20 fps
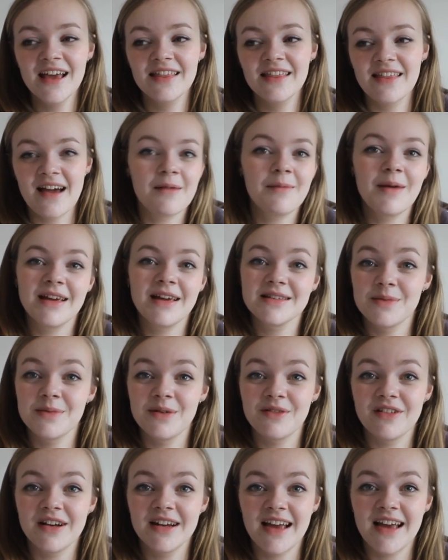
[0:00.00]
that makes me
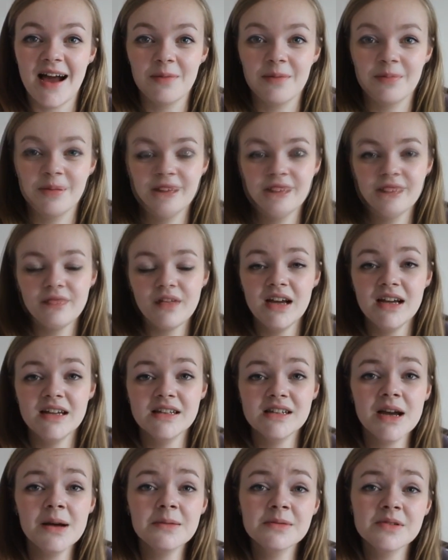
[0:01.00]
really happy. In
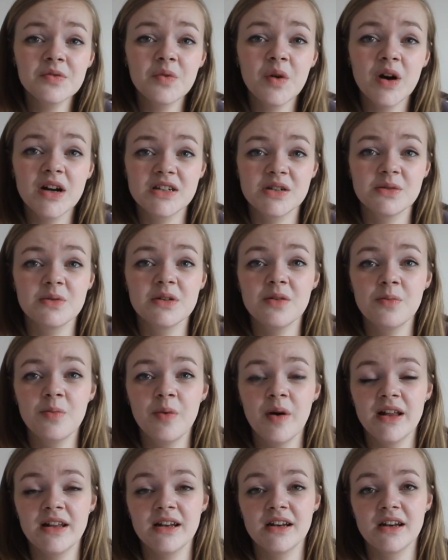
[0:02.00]
terms of what I do with them when